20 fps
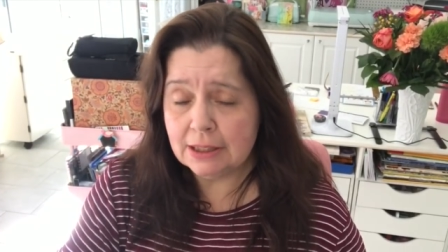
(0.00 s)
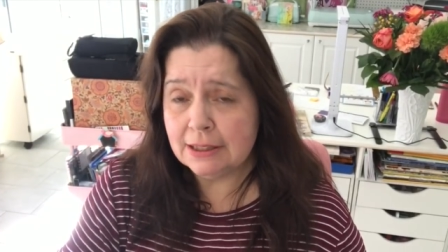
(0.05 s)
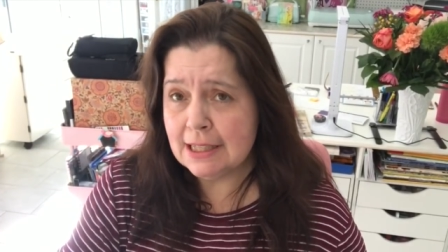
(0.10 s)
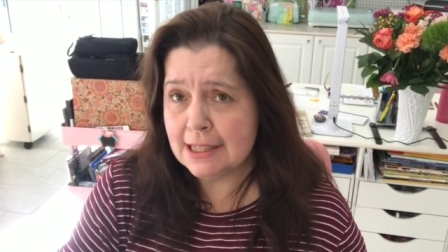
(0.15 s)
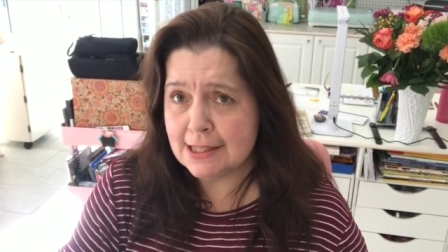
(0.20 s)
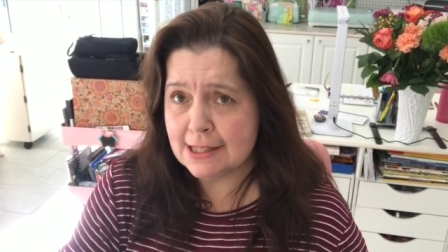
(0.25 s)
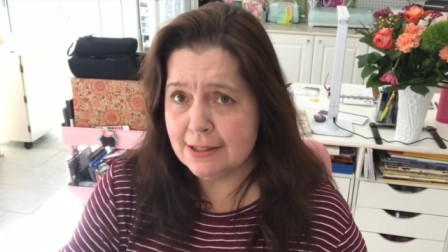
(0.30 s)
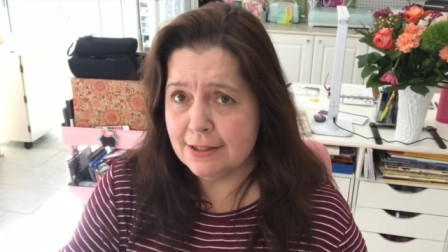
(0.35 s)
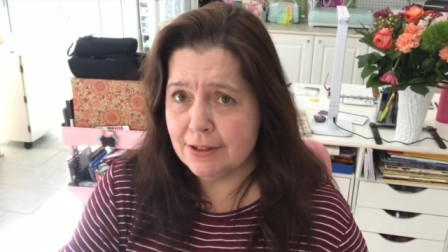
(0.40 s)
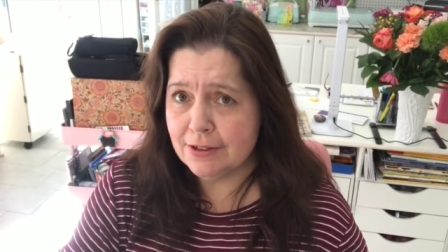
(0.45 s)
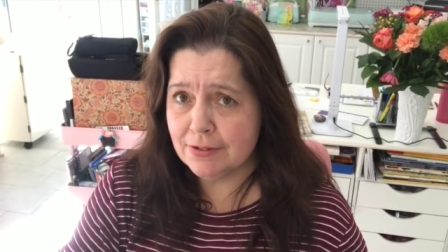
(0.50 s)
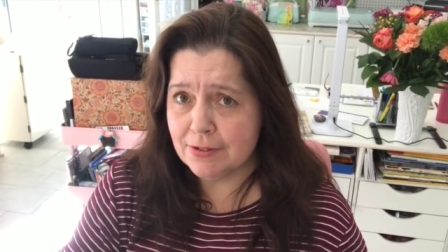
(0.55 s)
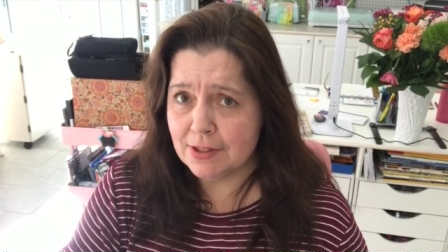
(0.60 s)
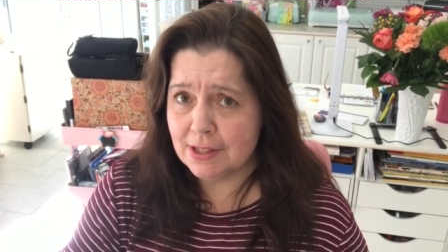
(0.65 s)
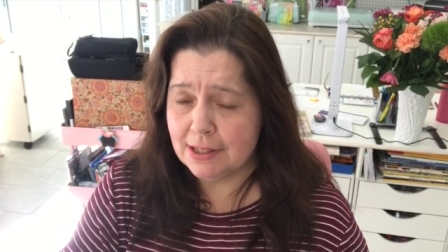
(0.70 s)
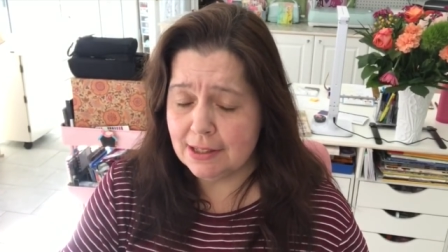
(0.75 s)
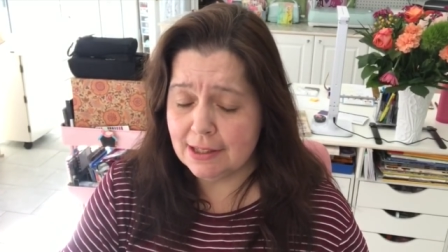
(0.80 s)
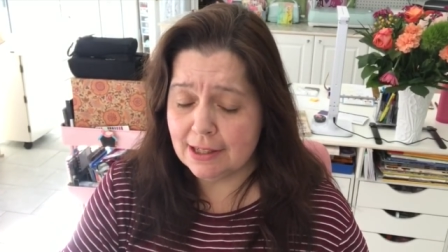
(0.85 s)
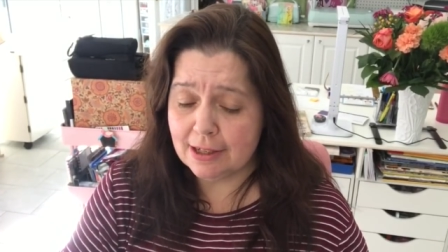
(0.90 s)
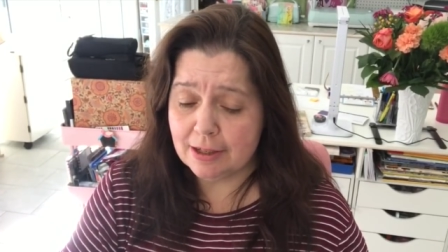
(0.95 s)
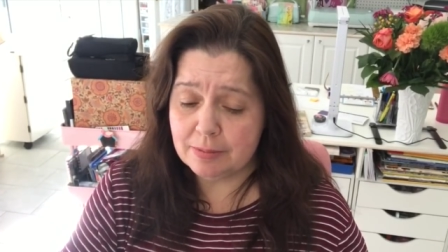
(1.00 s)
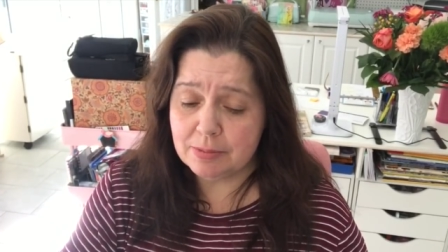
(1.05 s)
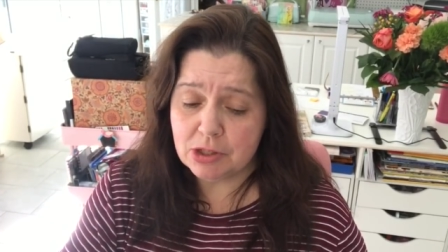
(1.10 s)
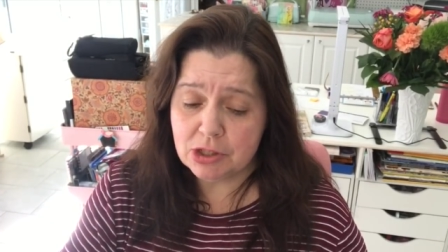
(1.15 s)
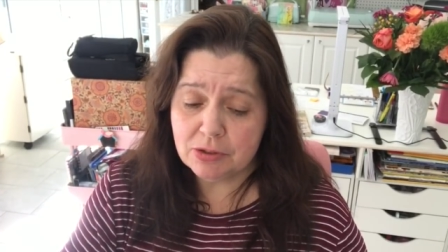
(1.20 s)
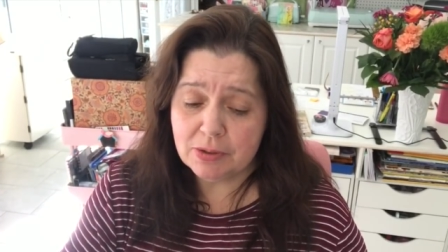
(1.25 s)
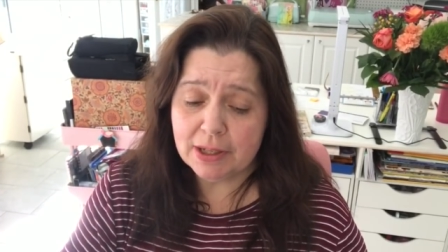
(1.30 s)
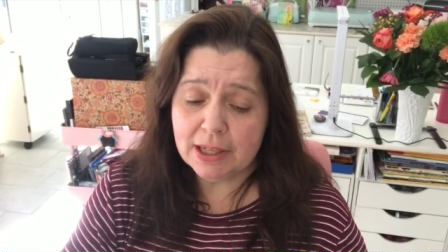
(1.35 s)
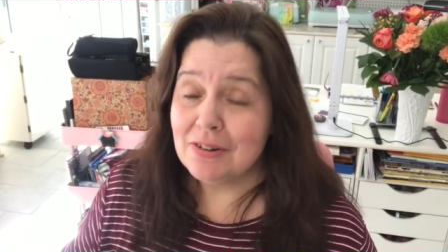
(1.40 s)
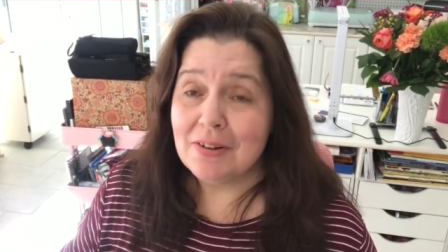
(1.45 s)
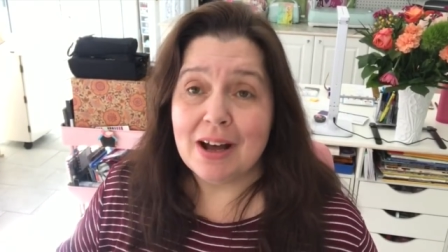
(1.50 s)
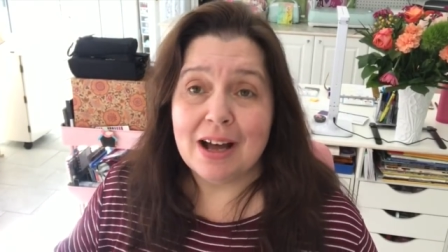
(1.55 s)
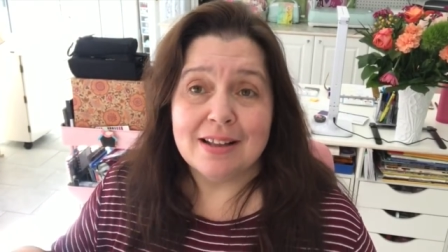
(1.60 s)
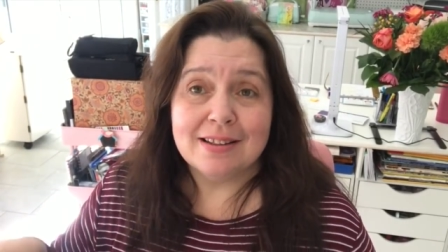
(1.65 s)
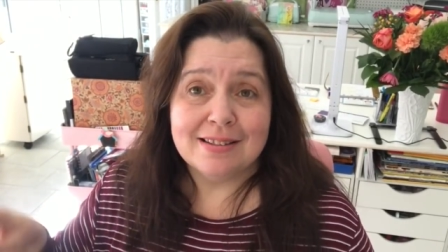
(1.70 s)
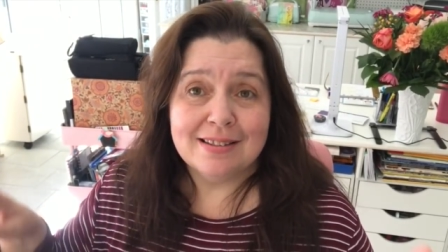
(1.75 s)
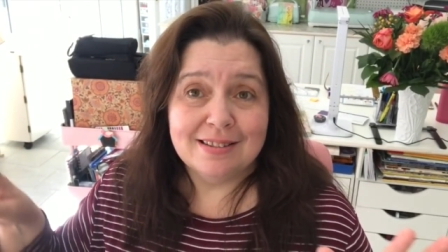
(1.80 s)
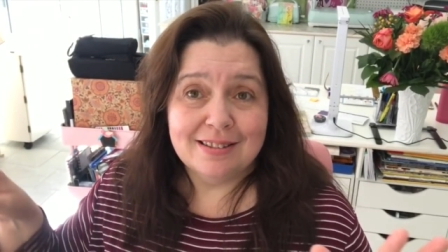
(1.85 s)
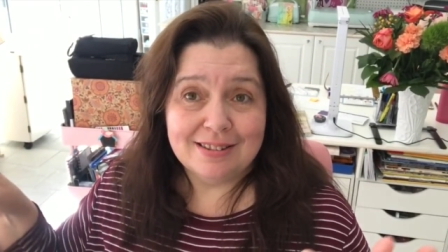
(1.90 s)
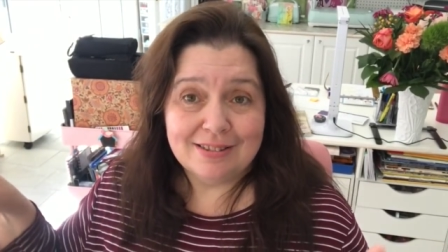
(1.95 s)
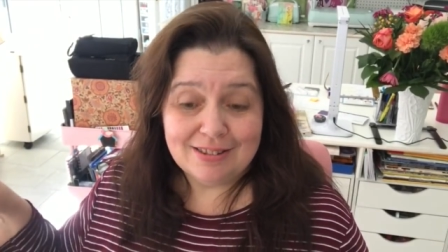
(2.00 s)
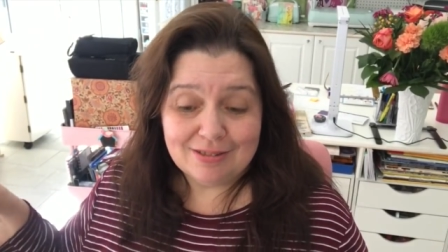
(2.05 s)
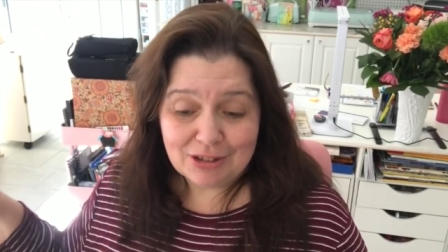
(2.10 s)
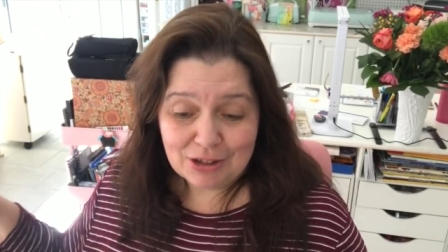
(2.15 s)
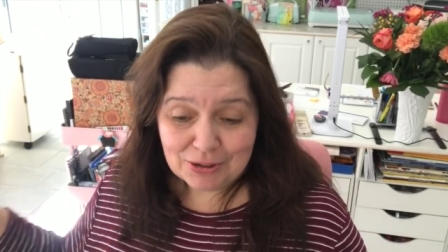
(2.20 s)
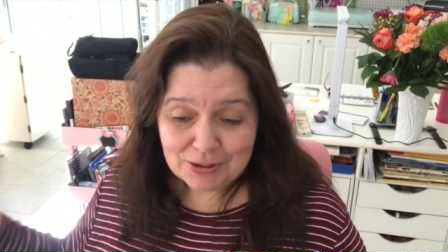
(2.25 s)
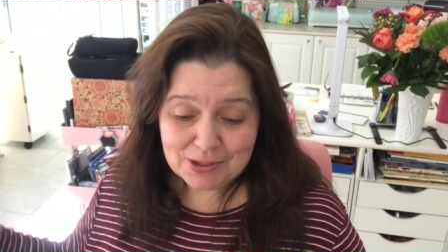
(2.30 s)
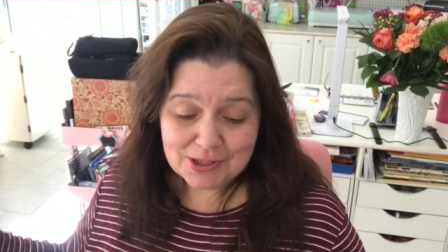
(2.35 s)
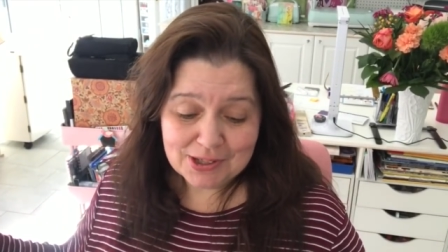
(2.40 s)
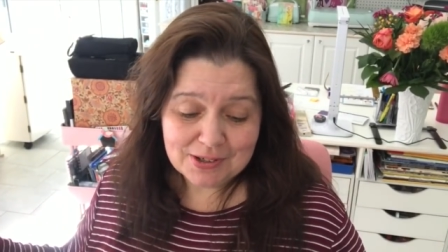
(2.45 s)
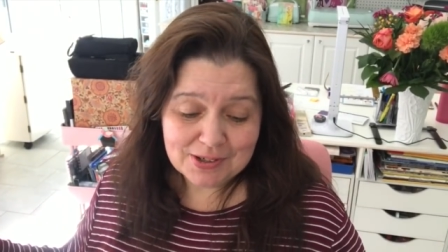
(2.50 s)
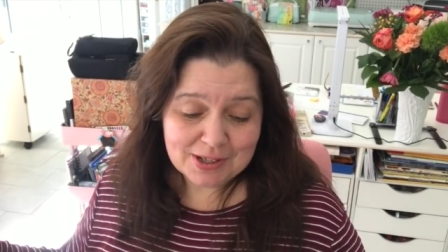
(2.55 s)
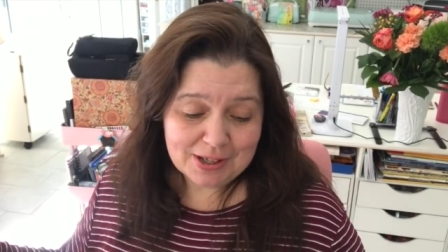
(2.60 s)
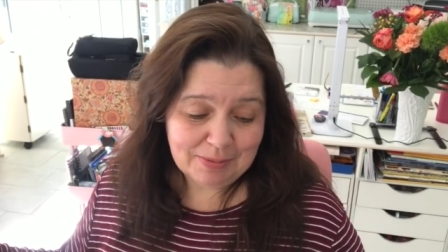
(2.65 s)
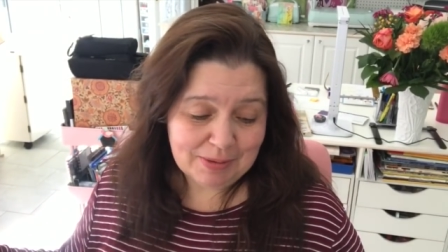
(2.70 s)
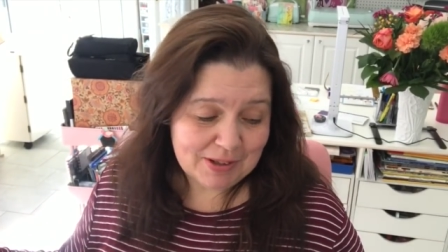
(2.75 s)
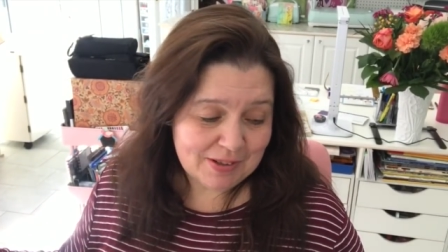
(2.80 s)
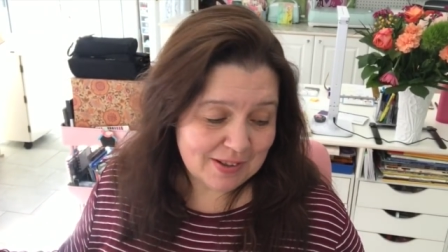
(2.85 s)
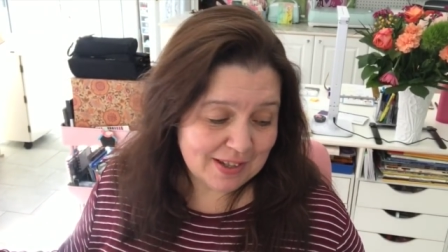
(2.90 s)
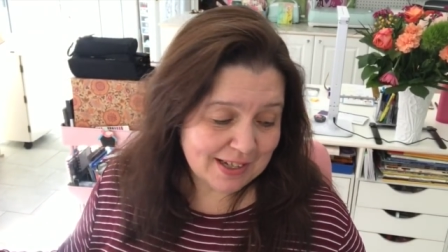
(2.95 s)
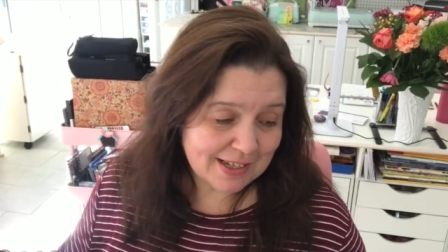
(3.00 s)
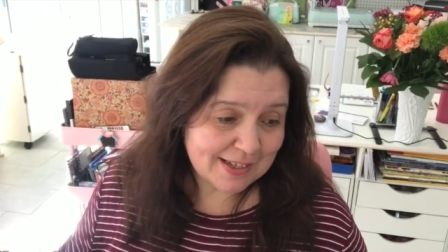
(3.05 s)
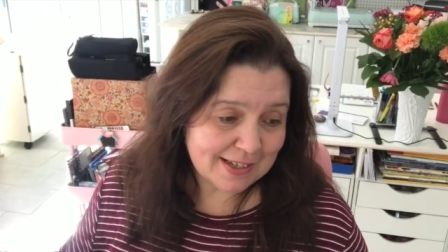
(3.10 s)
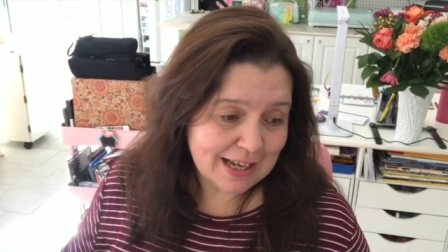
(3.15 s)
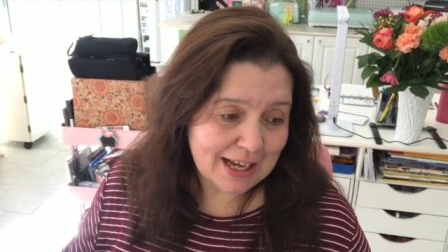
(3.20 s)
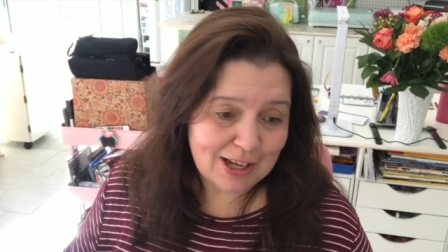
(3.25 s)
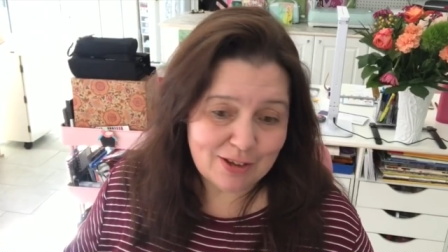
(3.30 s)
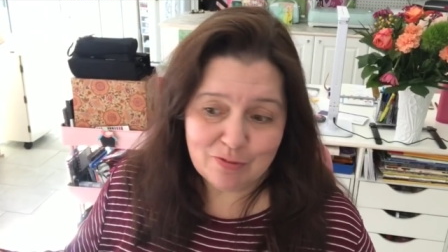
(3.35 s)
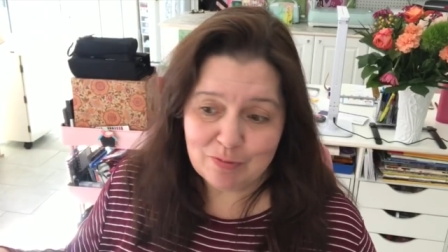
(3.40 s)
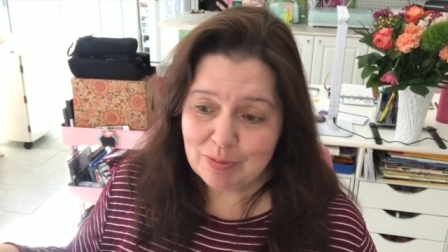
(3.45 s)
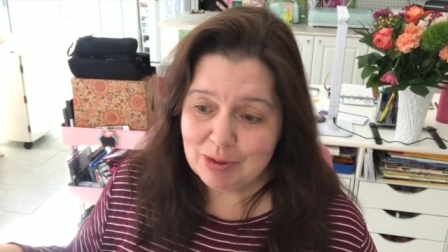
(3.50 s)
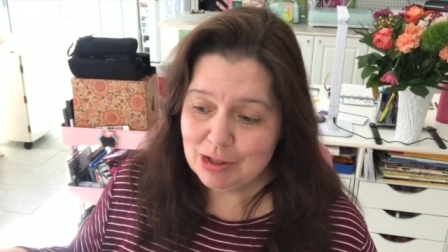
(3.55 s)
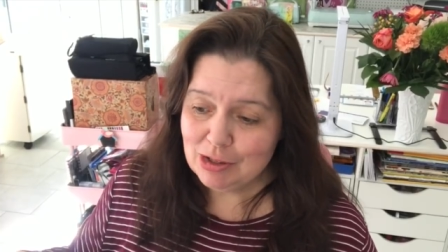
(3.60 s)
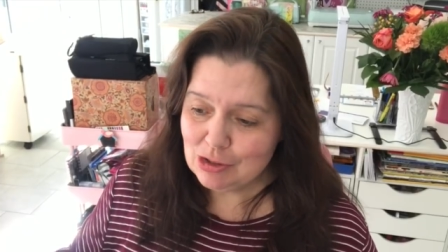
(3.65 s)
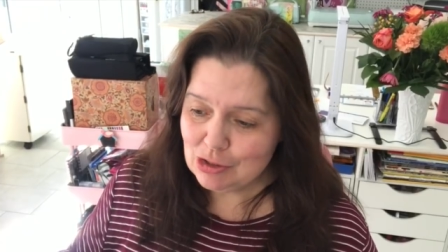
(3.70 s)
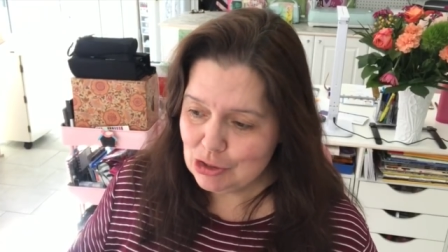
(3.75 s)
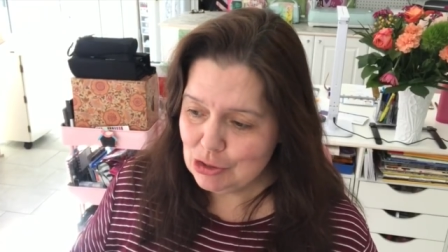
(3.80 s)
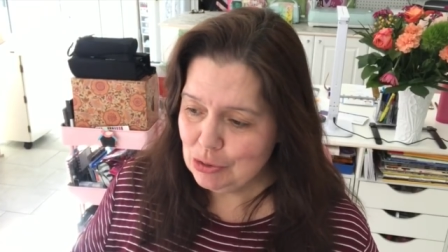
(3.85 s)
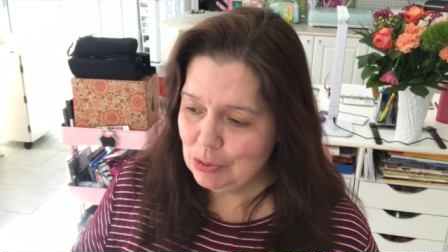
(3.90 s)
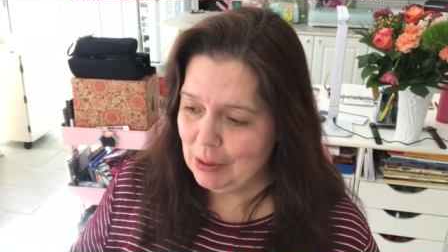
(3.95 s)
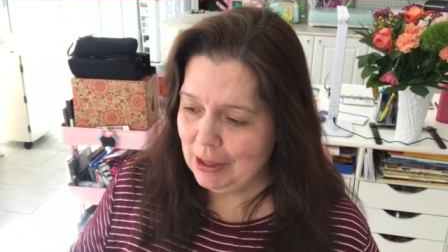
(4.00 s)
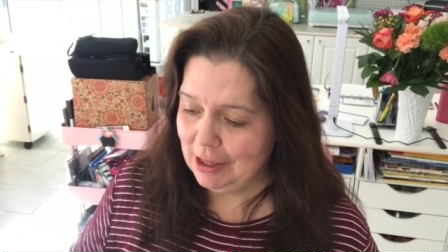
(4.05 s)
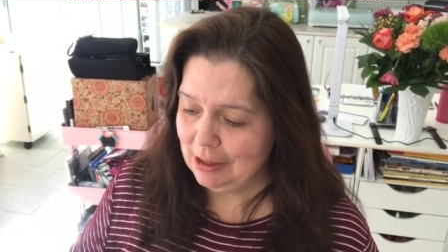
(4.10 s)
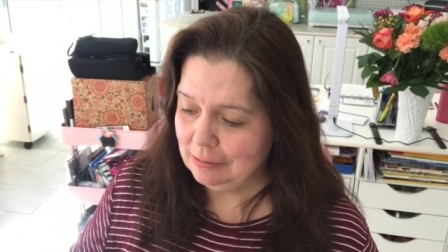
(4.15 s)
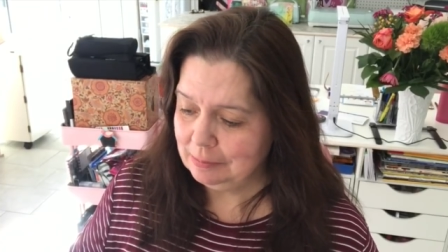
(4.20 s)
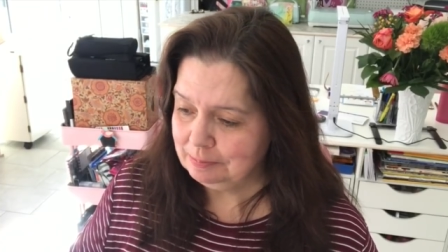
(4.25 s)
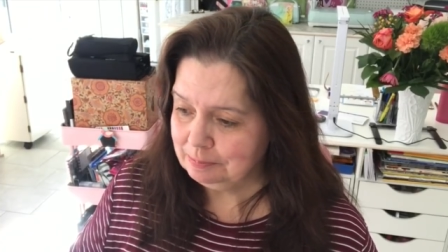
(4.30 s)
that's another thing that I'm doing. Well, those are some of the things I've been doing.